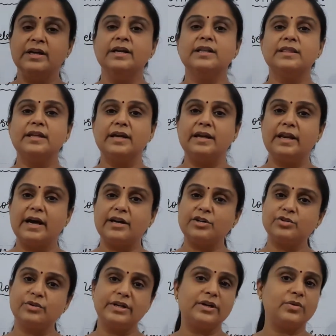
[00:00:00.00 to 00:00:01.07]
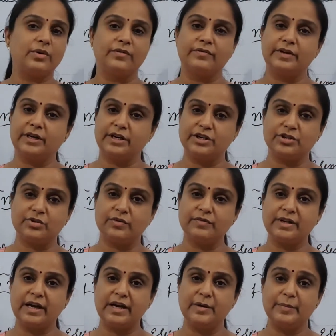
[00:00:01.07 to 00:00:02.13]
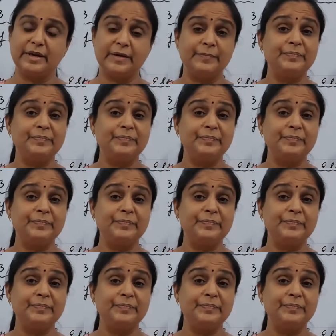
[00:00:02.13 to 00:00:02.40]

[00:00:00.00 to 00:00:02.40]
the electronic configuration of the element,